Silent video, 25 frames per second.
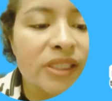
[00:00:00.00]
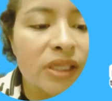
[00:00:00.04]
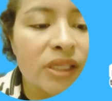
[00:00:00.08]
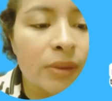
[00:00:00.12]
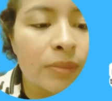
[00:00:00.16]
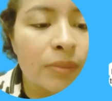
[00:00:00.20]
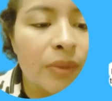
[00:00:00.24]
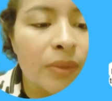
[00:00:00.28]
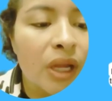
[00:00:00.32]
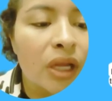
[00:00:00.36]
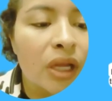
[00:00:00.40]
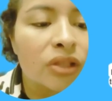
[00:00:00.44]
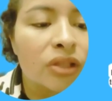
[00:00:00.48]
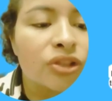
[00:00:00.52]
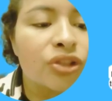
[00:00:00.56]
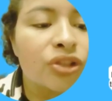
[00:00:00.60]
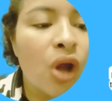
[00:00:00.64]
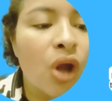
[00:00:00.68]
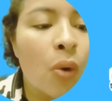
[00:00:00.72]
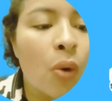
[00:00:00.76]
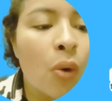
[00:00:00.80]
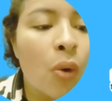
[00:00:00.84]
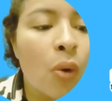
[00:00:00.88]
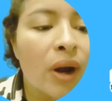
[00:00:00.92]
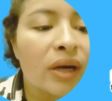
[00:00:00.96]

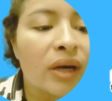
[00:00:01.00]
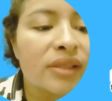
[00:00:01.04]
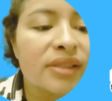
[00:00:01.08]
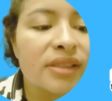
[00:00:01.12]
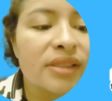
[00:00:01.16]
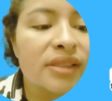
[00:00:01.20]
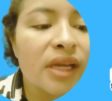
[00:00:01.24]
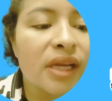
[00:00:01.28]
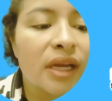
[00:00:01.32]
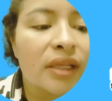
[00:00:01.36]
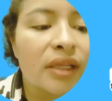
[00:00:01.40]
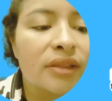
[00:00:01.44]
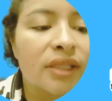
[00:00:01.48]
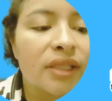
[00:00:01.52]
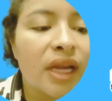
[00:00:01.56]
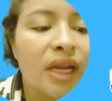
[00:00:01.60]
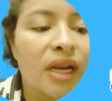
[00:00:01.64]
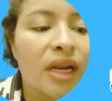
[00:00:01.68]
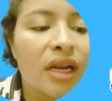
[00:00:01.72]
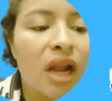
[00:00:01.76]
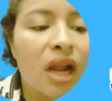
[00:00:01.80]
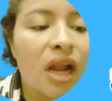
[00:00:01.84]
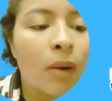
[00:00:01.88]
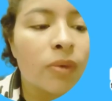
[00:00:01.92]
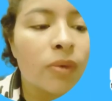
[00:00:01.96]
towards the
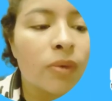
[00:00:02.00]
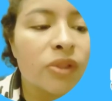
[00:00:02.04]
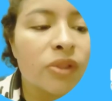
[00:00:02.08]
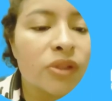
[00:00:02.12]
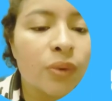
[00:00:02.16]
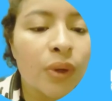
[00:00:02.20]
lungs where